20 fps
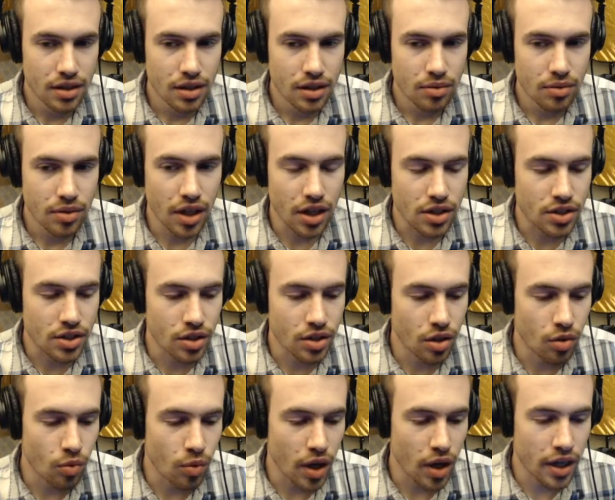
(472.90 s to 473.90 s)
Yeah, so
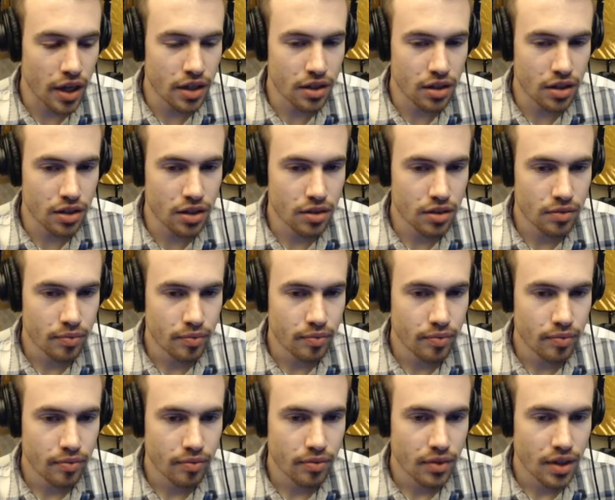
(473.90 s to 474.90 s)
while
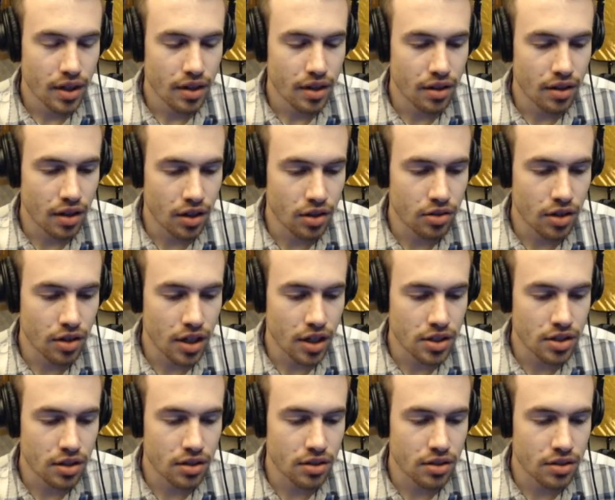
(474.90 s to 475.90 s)
they're crashed
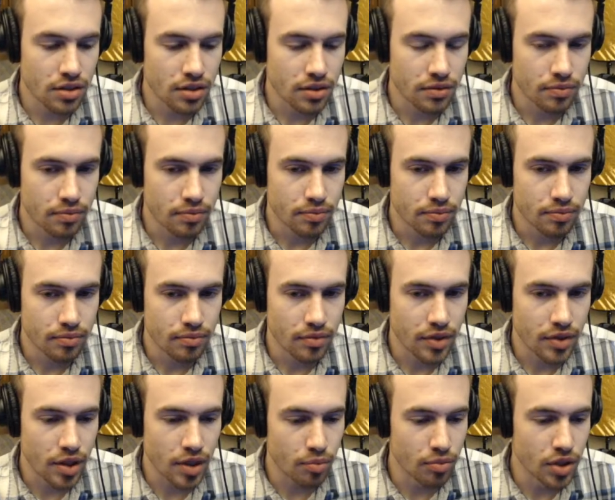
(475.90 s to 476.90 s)
on
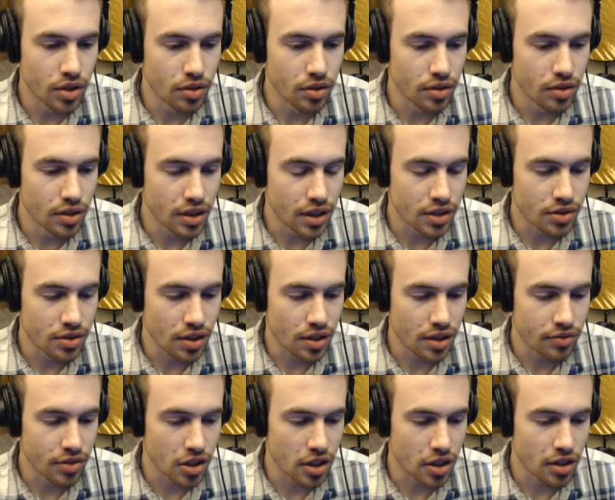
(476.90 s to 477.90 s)
the moon and trying to
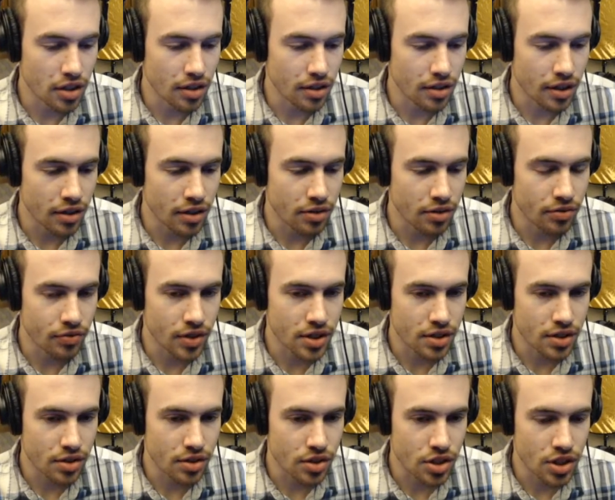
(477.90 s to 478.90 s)
figure out how to fix
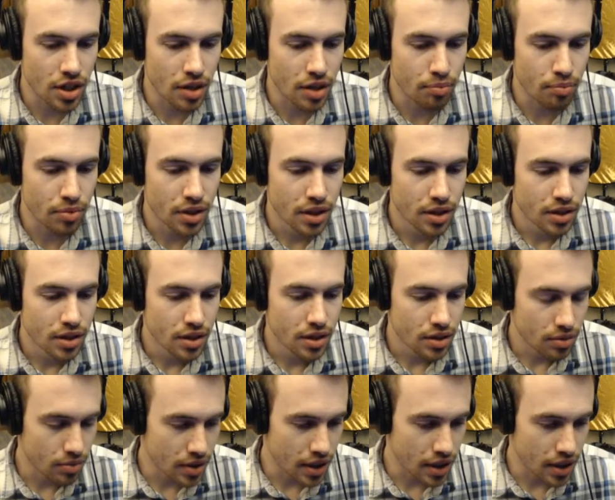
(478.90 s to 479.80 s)
their ship, we